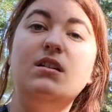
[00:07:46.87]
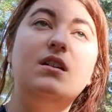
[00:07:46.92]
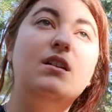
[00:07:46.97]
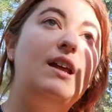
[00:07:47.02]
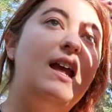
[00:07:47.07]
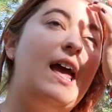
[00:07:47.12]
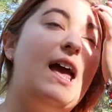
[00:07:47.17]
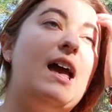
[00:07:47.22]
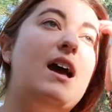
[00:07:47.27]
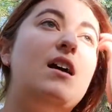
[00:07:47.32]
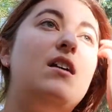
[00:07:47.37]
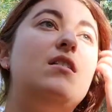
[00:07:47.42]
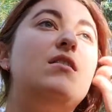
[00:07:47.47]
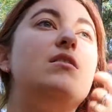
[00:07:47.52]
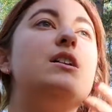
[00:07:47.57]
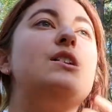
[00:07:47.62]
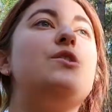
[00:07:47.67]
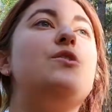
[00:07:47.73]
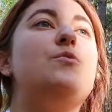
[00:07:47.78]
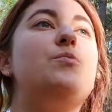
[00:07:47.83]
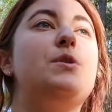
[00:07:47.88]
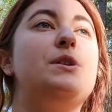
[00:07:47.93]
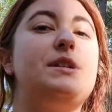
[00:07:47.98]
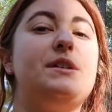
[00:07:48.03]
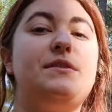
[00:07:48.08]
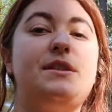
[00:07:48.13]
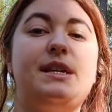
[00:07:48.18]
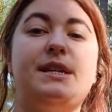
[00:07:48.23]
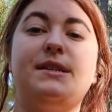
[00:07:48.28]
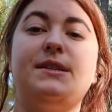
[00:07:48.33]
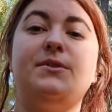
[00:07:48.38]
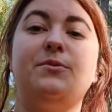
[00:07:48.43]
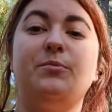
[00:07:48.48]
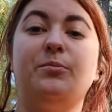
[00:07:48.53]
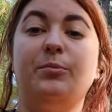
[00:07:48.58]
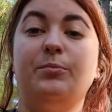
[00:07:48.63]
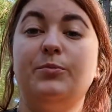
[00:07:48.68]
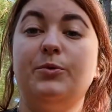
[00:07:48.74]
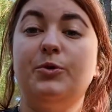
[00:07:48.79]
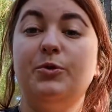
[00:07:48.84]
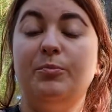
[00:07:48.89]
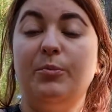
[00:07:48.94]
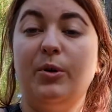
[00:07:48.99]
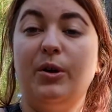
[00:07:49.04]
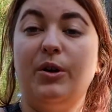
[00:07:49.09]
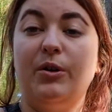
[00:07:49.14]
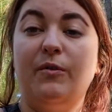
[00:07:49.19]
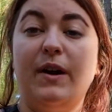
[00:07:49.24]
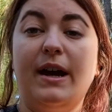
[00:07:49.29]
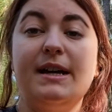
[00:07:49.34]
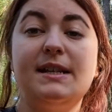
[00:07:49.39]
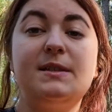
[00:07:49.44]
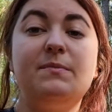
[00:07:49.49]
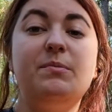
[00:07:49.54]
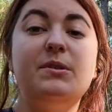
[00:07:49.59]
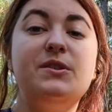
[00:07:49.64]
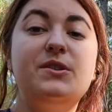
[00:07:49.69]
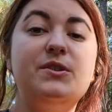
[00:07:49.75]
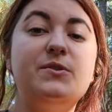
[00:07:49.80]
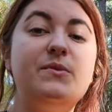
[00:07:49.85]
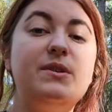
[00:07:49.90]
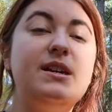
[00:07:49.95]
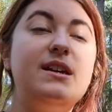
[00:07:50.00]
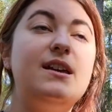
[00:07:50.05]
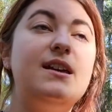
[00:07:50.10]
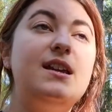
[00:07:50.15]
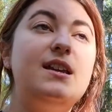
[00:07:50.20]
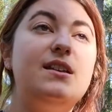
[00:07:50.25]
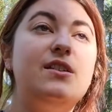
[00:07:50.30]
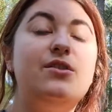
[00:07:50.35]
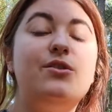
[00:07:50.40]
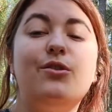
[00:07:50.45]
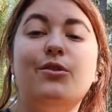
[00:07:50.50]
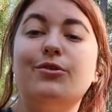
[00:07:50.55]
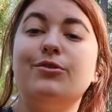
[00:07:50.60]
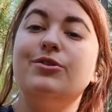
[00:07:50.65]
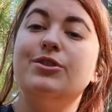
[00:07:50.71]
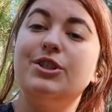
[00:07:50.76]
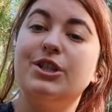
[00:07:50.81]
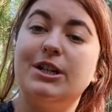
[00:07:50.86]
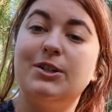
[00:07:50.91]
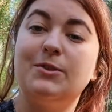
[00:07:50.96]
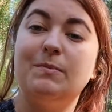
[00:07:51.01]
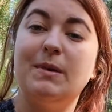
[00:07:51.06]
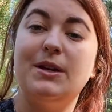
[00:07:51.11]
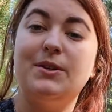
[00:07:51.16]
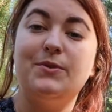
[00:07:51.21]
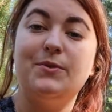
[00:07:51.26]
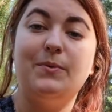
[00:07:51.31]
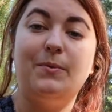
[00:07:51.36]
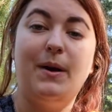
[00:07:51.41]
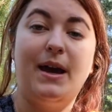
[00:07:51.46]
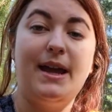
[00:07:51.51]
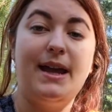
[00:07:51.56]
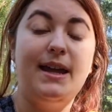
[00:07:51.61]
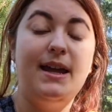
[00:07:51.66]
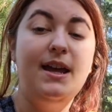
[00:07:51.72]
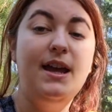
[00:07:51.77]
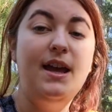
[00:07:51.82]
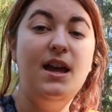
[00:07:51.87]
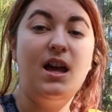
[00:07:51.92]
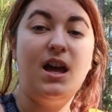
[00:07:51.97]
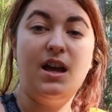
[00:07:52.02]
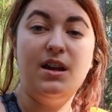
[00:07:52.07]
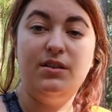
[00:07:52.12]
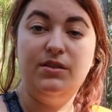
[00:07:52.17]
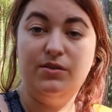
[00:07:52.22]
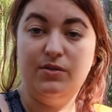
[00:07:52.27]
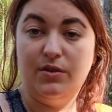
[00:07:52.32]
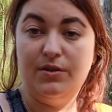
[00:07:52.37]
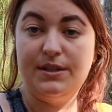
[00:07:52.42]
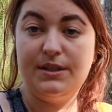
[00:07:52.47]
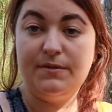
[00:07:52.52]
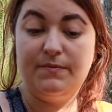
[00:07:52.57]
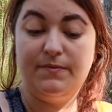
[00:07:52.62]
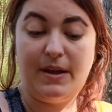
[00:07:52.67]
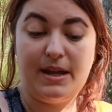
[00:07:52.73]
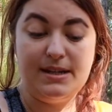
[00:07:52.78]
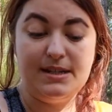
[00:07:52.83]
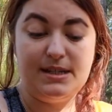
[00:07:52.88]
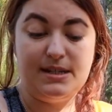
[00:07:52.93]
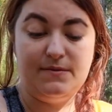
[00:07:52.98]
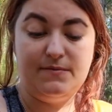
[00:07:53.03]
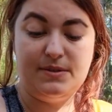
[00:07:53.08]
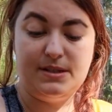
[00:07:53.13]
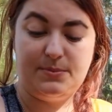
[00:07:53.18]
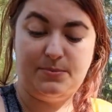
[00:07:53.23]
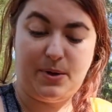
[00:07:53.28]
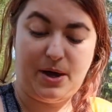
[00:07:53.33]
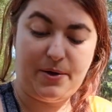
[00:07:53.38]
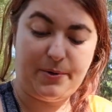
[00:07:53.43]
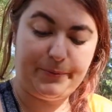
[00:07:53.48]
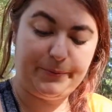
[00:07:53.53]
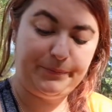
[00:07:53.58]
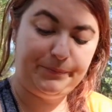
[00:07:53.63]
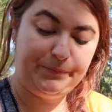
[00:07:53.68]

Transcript: how you want things to progress, but doing it in a non-judgmental way and not defensive as well.